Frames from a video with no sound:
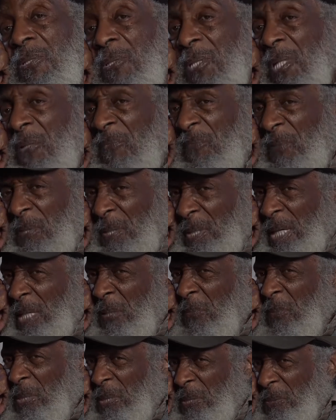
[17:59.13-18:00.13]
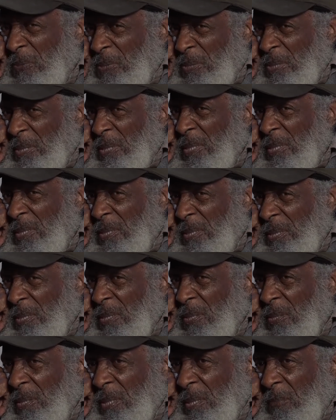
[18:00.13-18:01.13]
You know what I feel like when your son
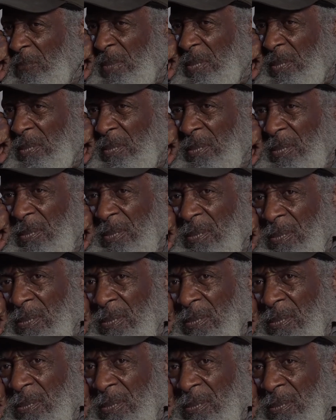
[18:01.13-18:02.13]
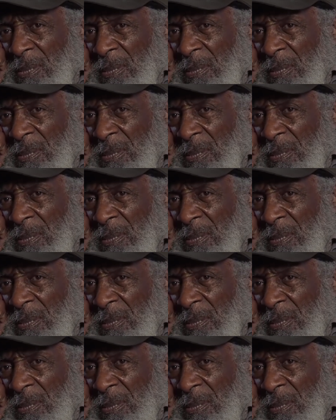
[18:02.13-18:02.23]
tell you that, man? Mm-hmm.